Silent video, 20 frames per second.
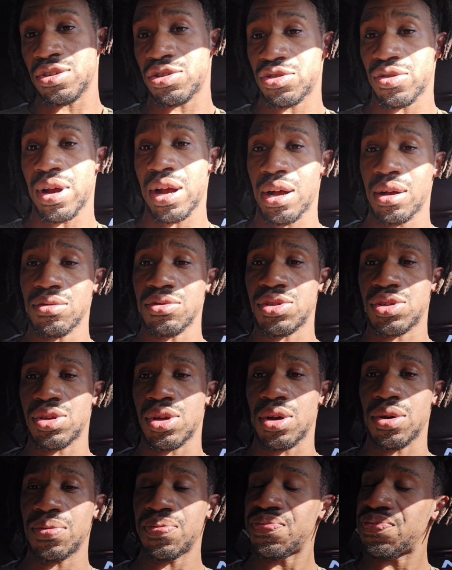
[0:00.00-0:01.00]
shroud,
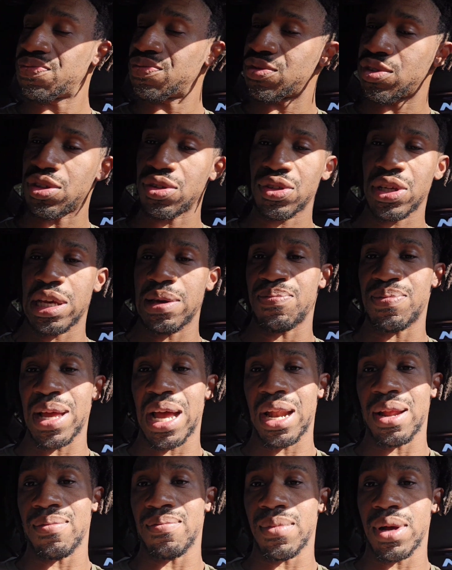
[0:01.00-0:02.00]
so just keep
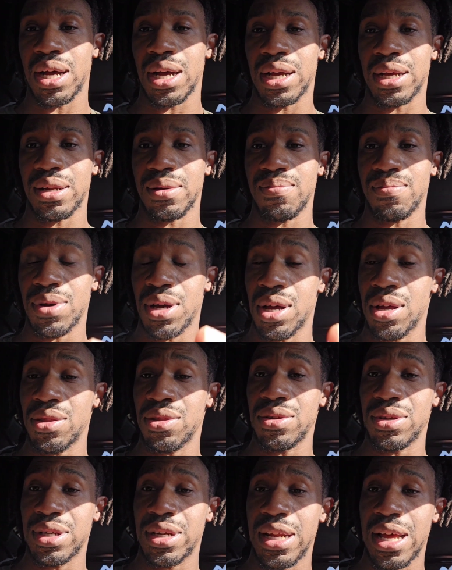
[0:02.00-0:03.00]
that in mind. But
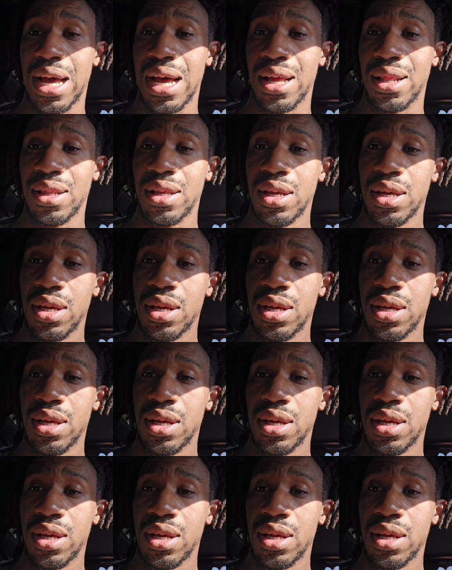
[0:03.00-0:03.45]
other than that,